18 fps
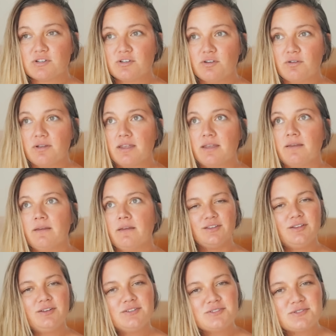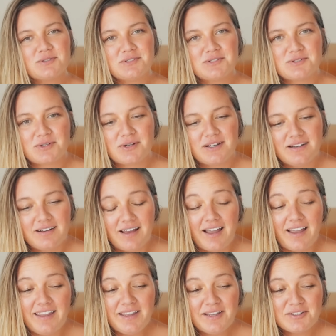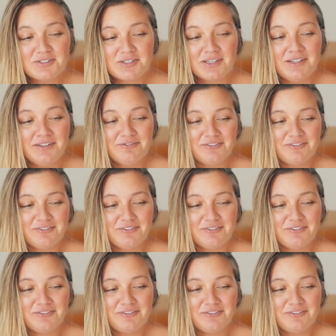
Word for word: are doing. Long story short, I actually